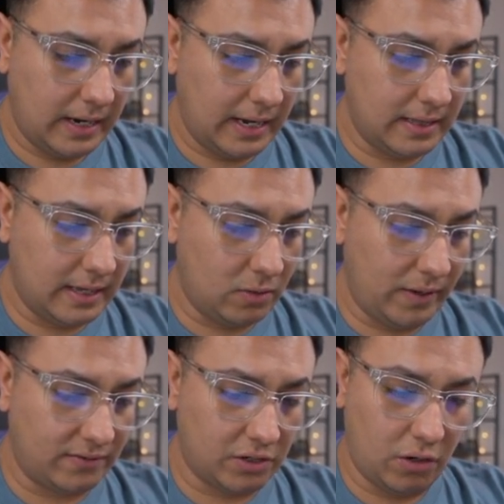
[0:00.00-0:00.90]
And then
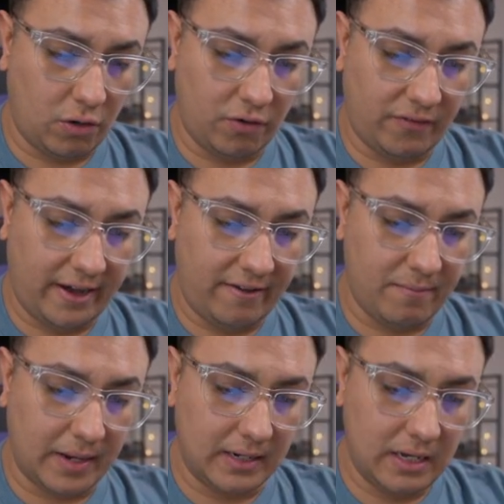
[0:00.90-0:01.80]
we have Scenario 5,
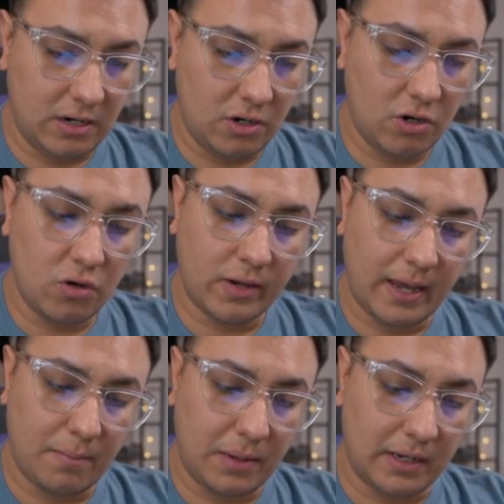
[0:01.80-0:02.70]
Magneto,
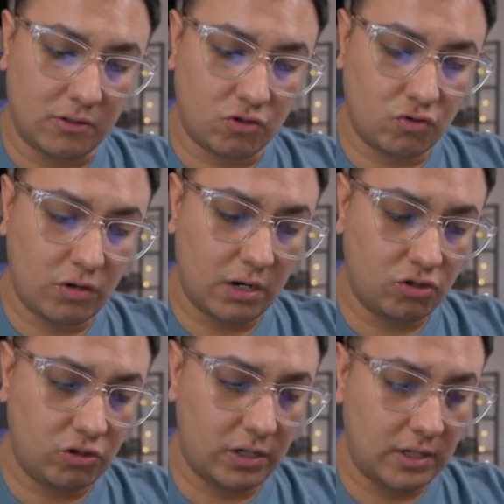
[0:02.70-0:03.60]
Campaign
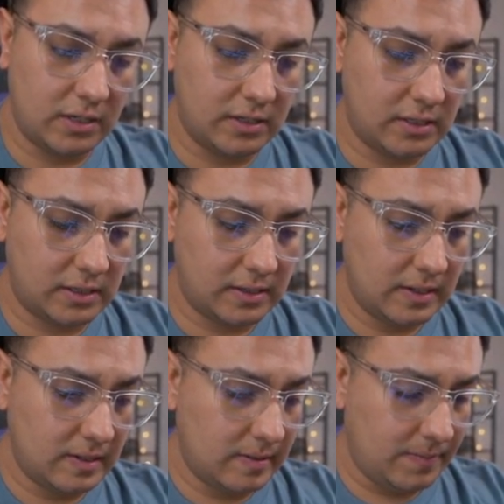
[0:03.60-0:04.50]
Instructions.
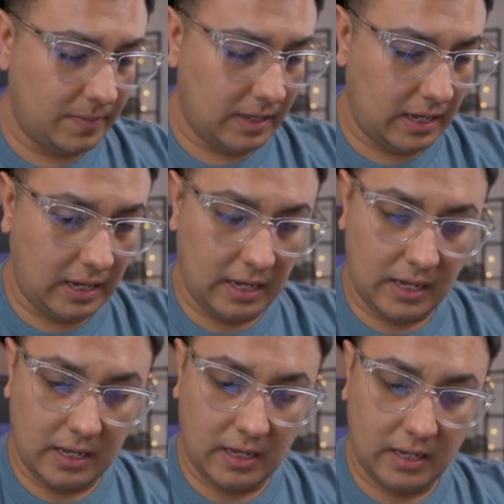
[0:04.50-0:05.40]

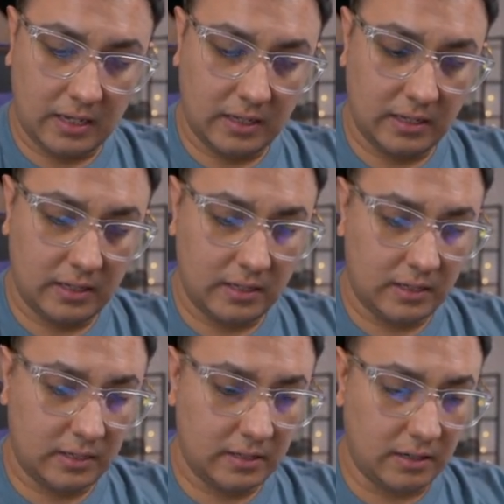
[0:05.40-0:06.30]

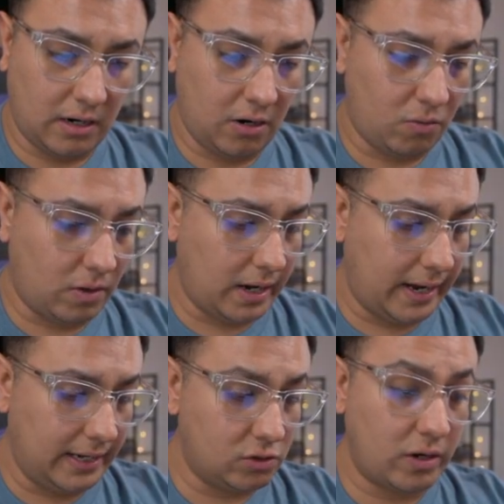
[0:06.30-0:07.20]
And all
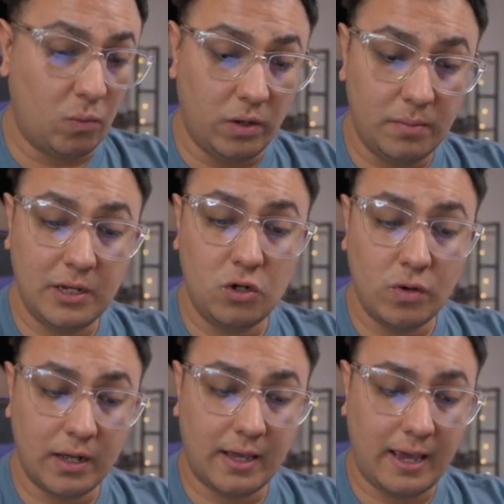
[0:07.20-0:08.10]
right, so I will be
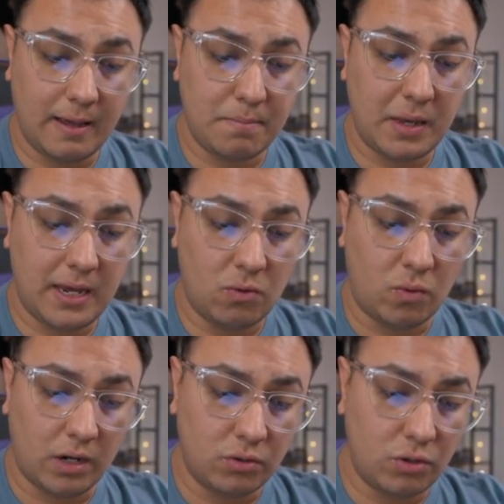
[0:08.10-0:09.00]
doing a campaign
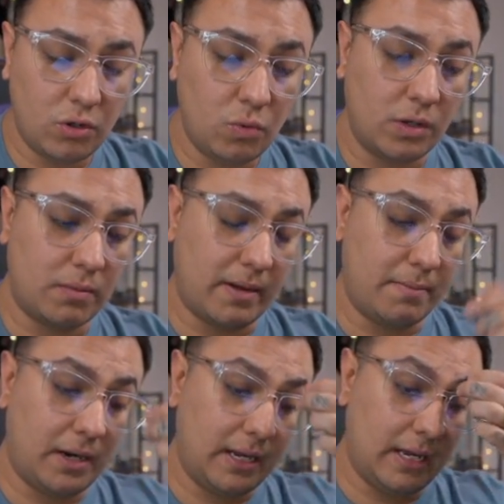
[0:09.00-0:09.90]
run through with my
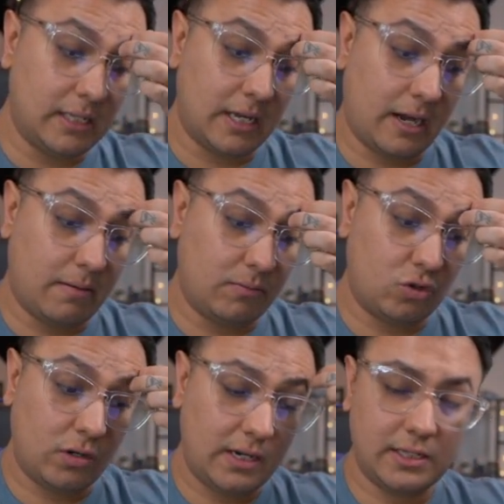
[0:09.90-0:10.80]
buddies. I'm
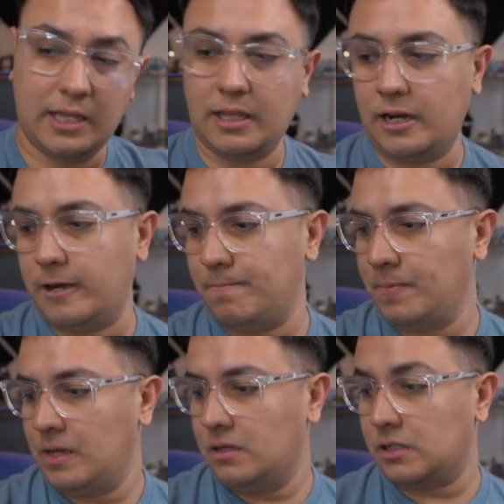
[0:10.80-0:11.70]
trying to set that up.
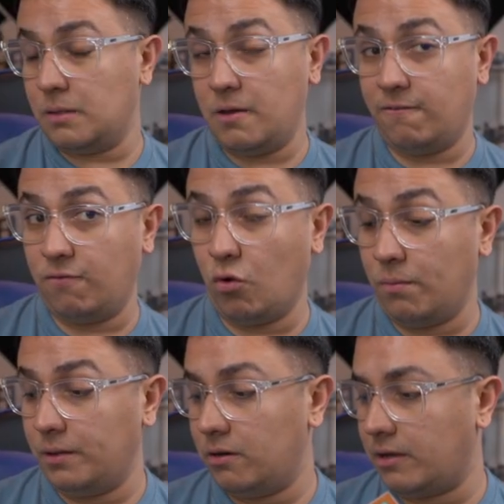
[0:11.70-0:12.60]
It's gonna be a
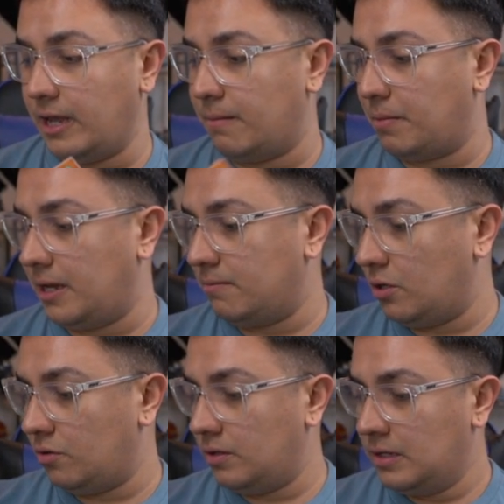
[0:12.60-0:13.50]
4-player campaign
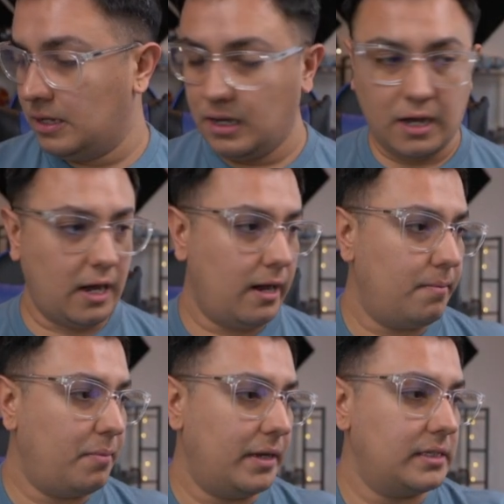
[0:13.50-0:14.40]
mode,
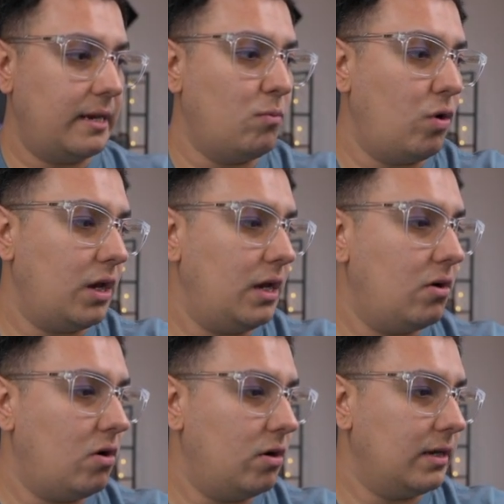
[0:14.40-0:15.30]
but I'm
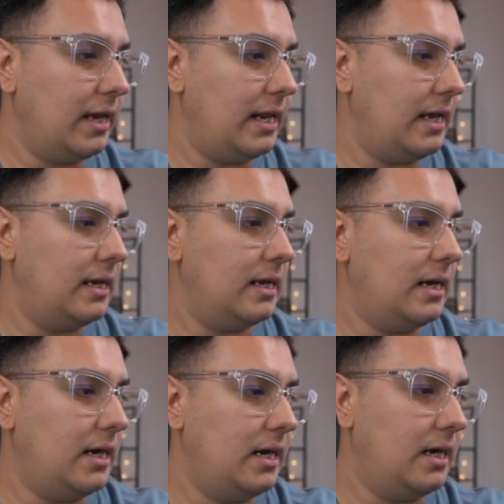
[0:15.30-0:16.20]
working on getting
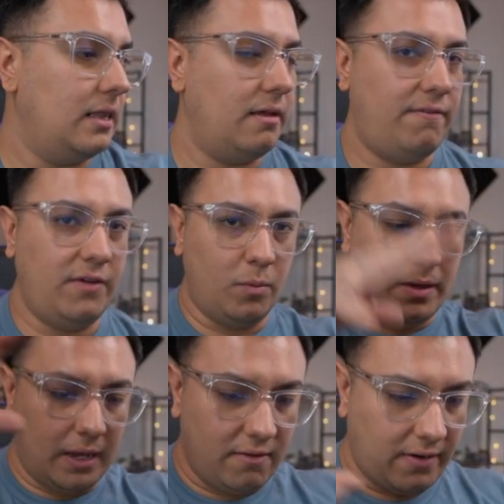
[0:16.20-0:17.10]
the
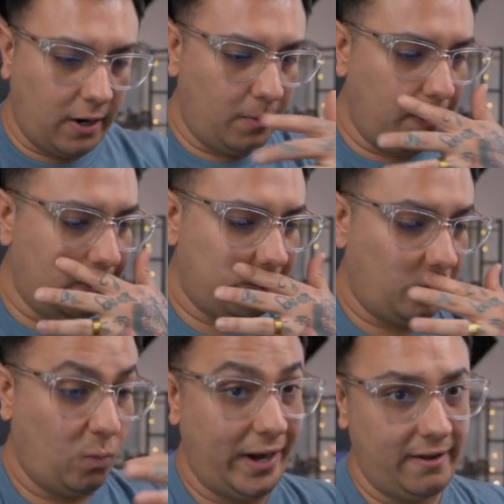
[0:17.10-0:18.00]
filming environment
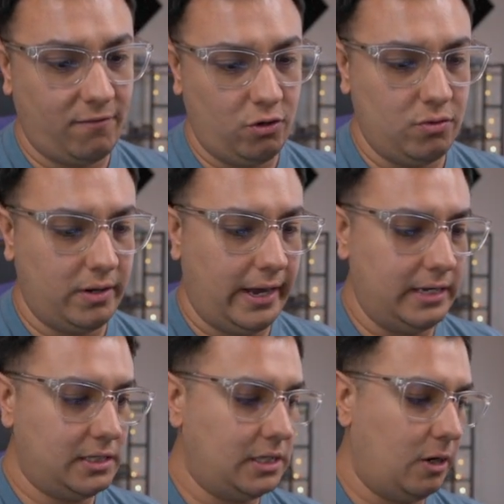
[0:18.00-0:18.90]
ready for you
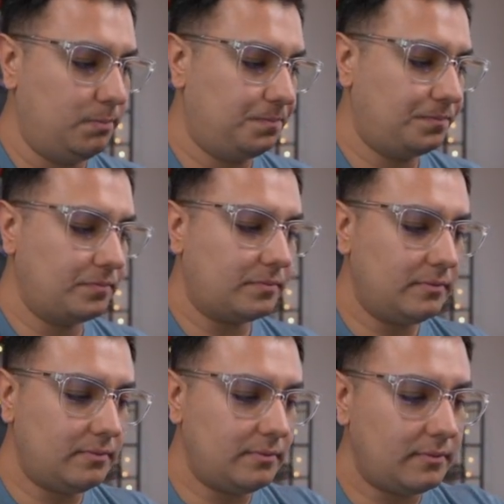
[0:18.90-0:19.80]
guys. So
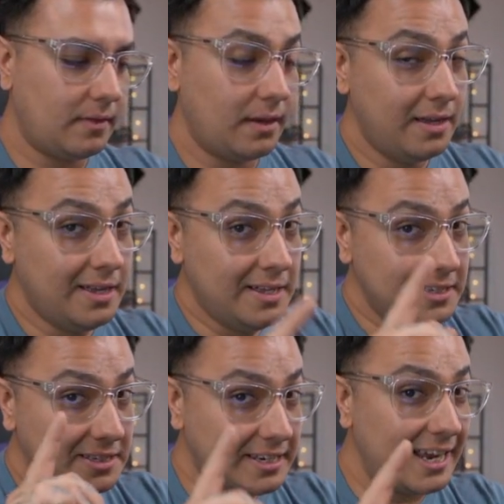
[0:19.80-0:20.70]

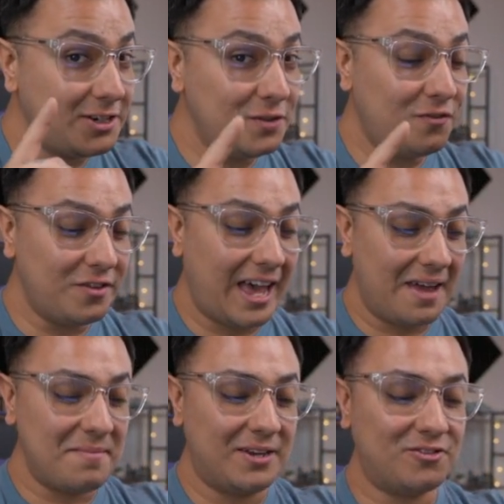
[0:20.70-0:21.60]
stay tuned for
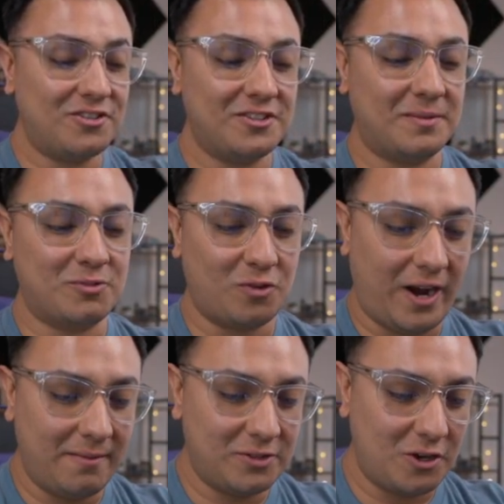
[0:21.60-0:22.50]
that. Make sure to
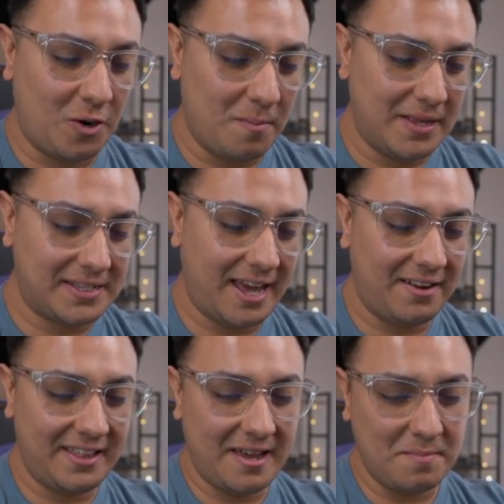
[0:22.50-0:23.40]
subscribe so you don't miss out
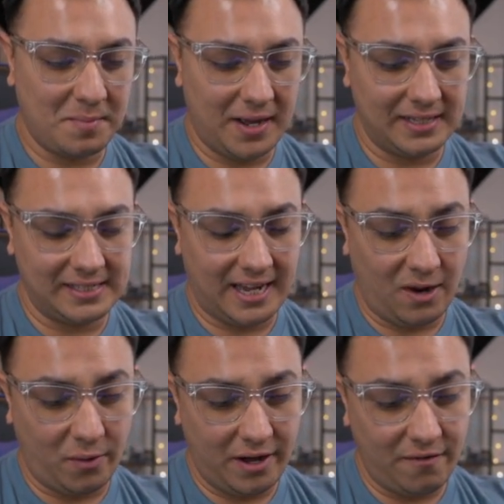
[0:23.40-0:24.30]
on that. But
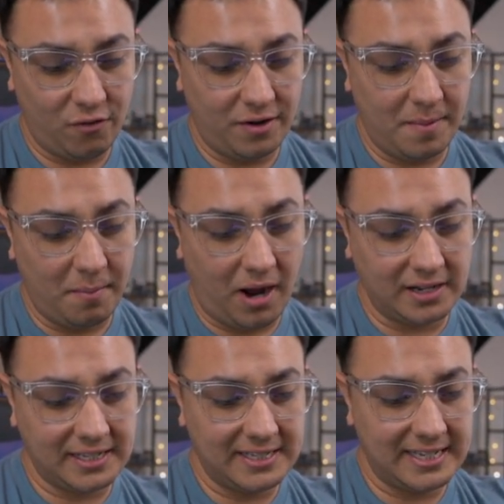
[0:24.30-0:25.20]
we're here for an
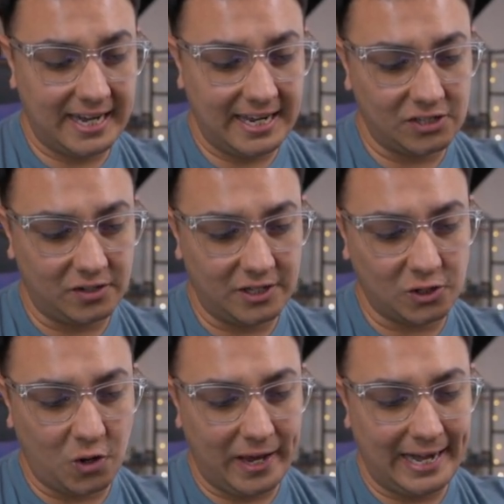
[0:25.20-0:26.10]
unboxing today, so
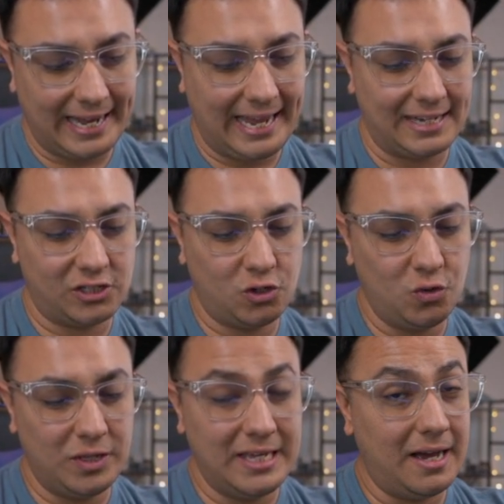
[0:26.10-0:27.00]
let's go ahead and get
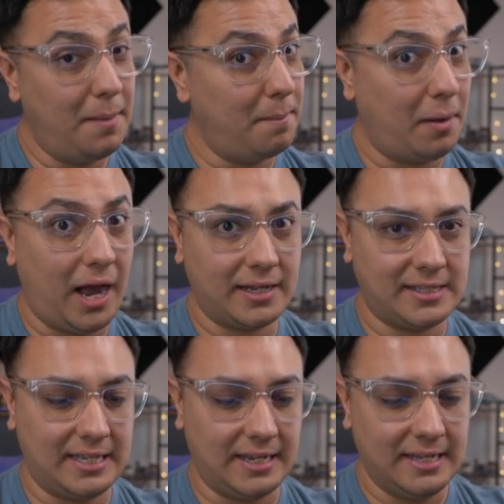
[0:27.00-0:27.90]
to the
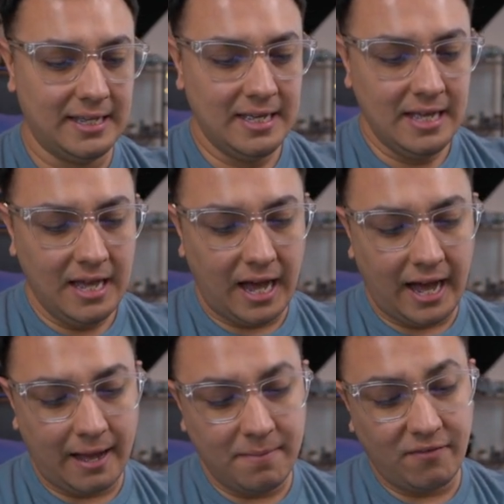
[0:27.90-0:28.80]
unboxing.
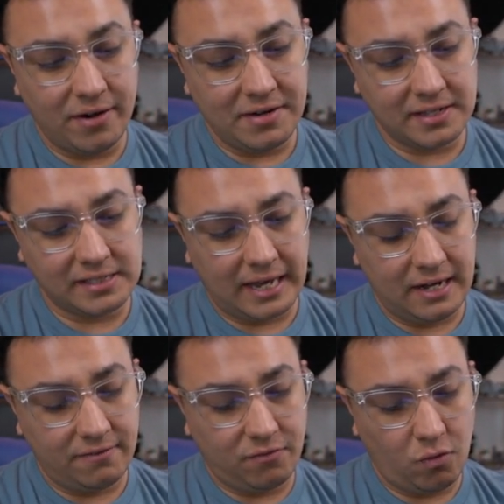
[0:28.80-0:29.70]
I'm very
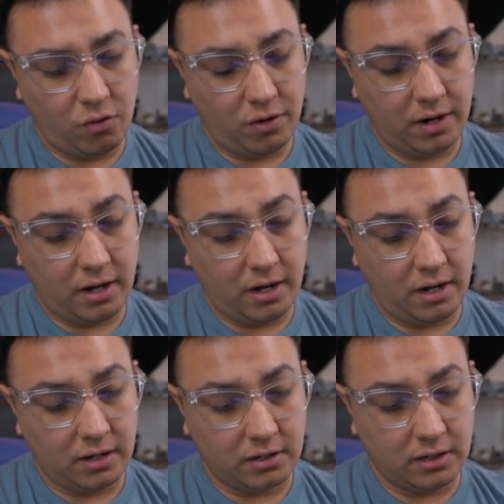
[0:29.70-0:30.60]
excited for
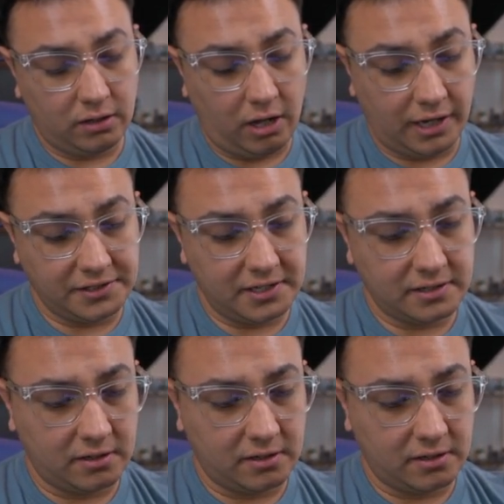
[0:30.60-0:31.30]
Colossus.